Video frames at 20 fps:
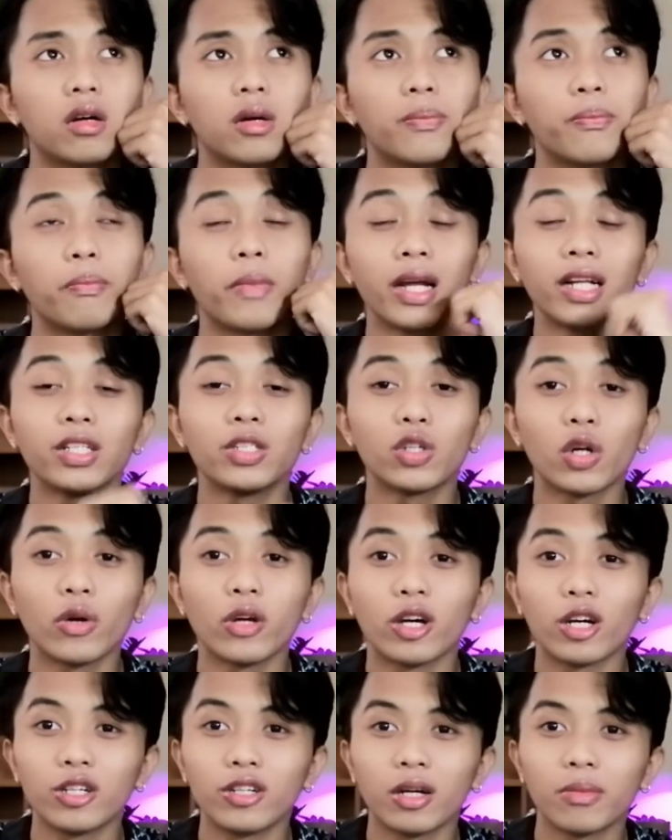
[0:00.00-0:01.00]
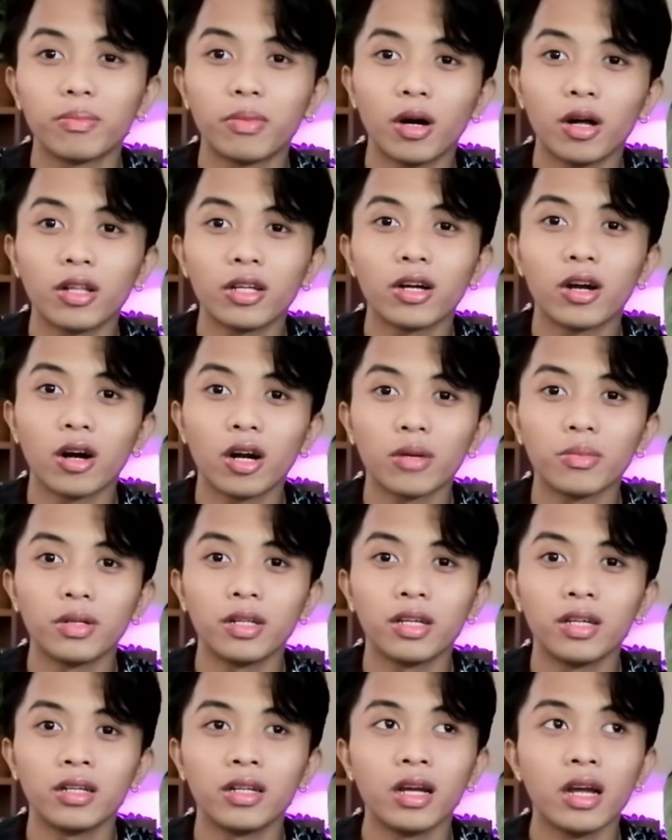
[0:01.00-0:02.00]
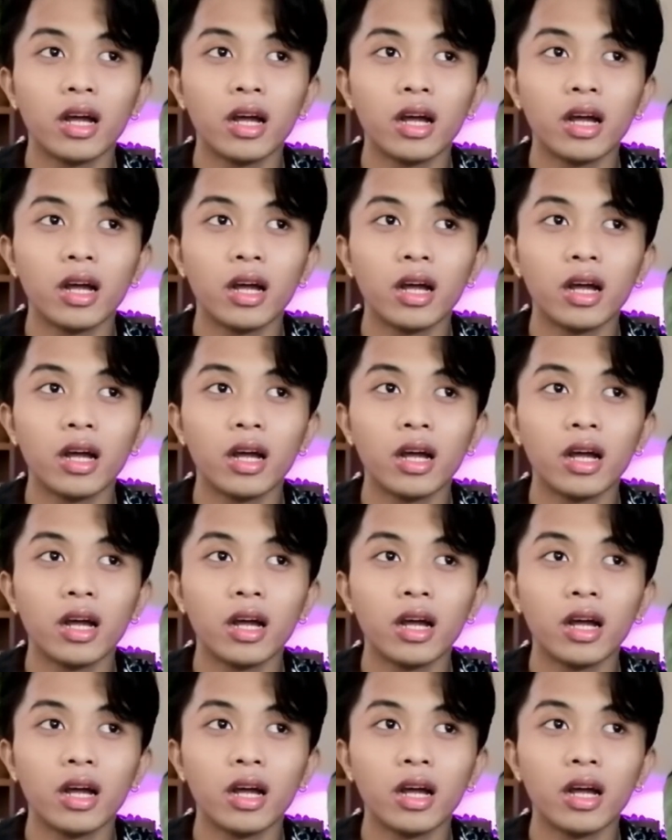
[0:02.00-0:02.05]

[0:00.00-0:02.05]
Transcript: a polycarbonate